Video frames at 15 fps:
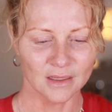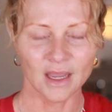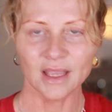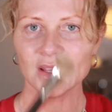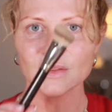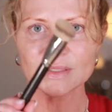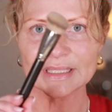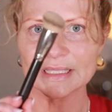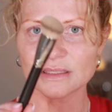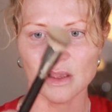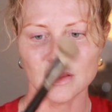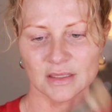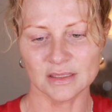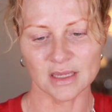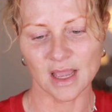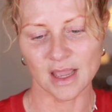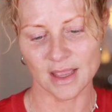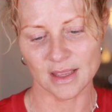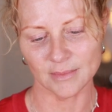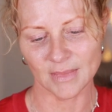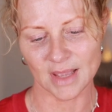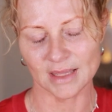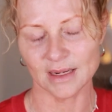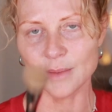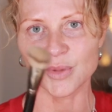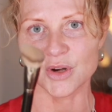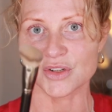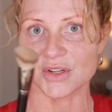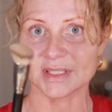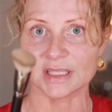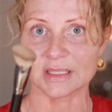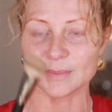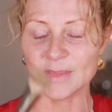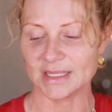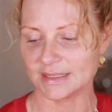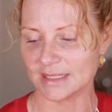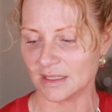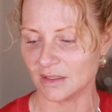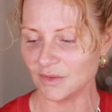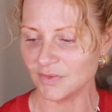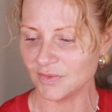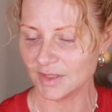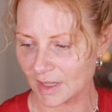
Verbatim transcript: I use this all the time, and I purchased this myself.